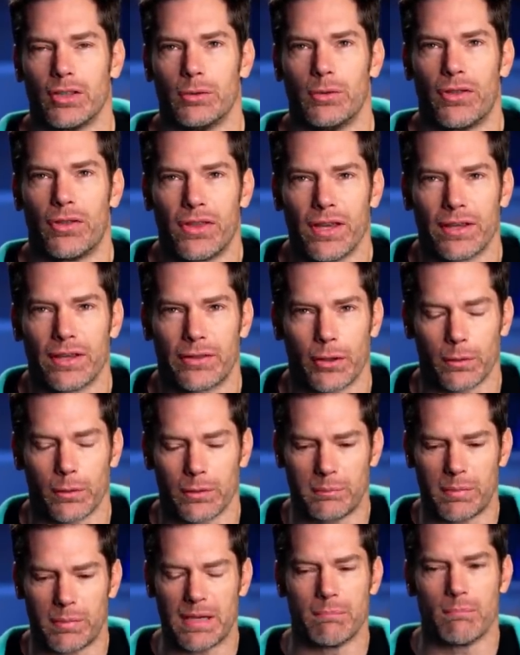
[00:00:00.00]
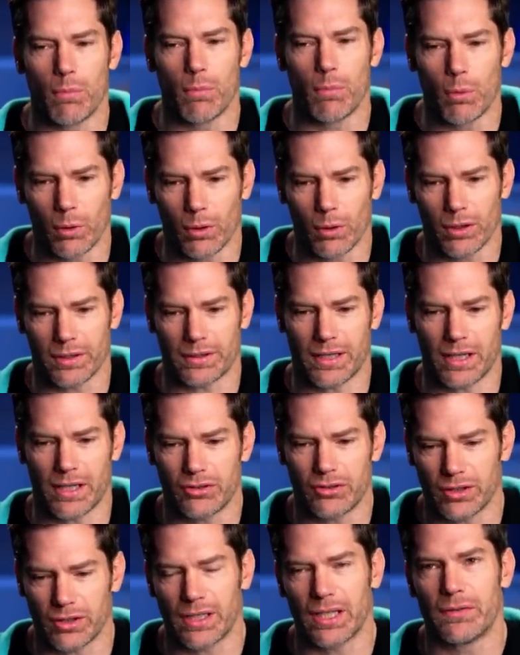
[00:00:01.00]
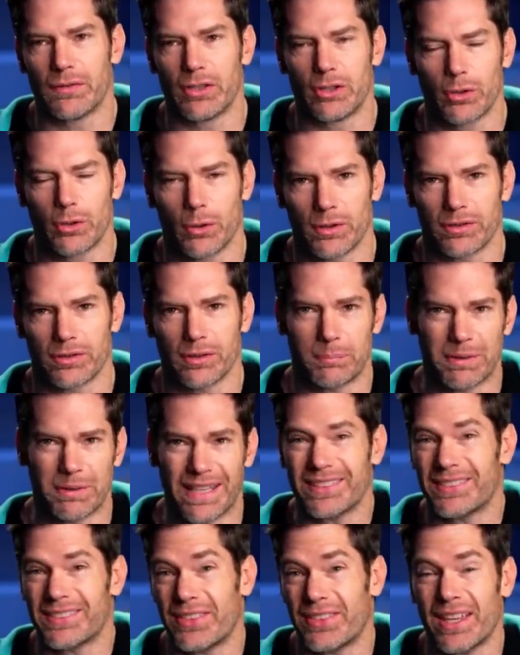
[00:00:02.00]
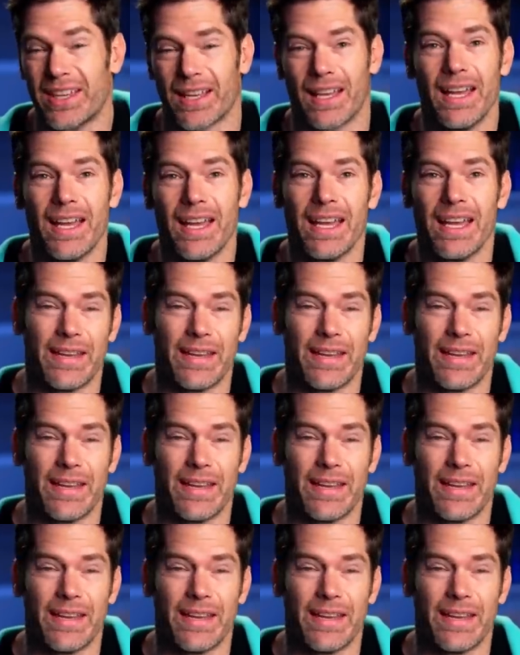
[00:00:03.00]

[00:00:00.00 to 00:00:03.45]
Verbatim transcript: you'd think there would be more attention given towards it, but that's the thing.